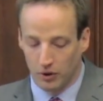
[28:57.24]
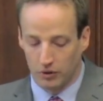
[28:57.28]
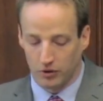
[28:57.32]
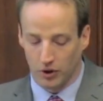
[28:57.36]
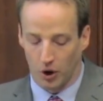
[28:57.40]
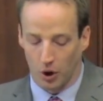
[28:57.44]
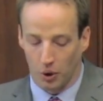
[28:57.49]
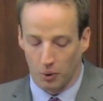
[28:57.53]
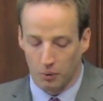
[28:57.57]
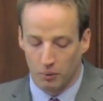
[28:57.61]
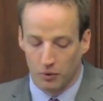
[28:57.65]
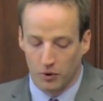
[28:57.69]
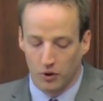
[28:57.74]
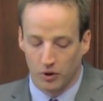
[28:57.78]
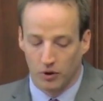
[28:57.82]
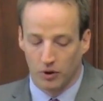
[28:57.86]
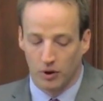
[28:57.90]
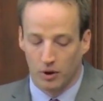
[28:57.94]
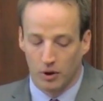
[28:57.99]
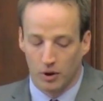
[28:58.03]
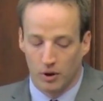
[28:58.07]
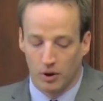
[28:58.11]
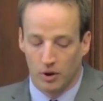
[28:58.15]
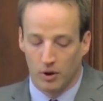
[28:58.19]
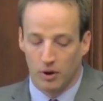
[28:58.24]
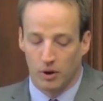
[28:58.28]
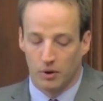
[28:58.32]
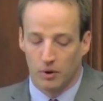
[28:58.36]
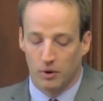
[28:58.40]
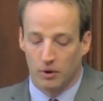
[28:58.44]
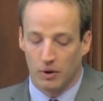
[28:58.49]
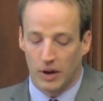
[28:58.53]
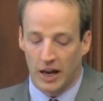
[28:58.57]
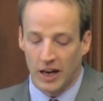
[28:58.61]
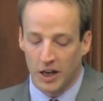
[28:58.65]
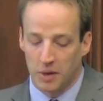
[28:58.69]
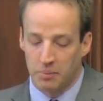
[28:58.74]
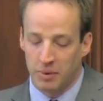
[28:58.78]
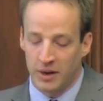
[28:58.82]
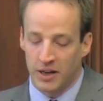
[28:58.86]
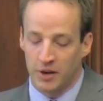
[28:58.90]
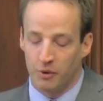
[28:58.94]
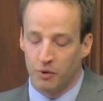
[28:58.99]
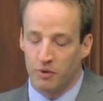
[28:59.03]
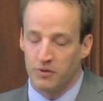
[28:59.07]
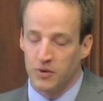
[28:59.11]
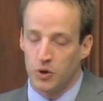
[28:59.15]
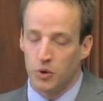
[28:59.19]
So,
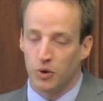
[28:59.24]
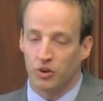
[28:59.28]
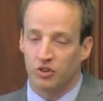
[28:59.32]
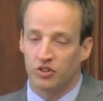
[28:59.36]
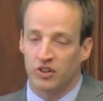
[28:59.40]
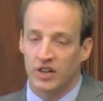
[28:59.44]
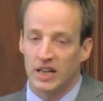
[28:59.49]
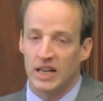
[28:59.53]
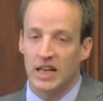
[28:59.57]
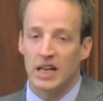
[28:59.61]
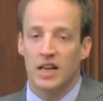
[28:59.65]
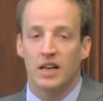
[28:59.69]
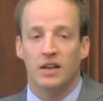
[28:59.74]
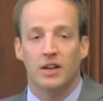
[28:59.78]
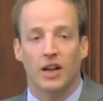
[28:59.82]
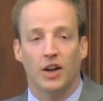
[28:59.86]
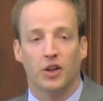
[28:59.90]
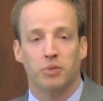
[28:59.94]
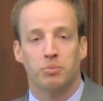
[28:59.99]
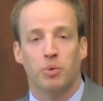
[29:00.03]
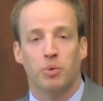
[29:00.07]
independent review is key. Now,